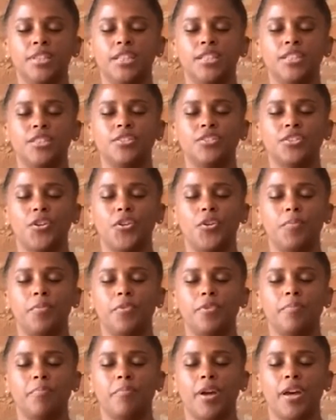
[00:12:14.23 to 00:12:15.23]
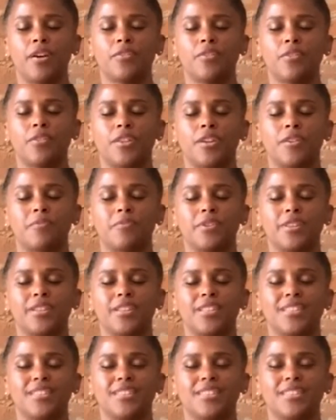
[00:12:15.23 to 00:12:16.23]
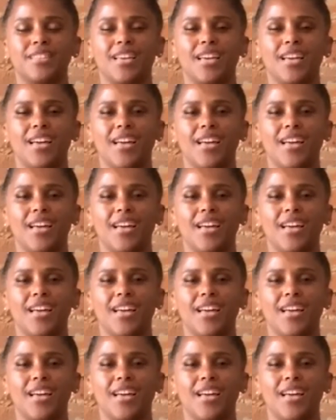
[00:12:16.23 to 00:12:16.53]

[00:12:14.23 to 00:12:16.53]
and just open the mouth and release.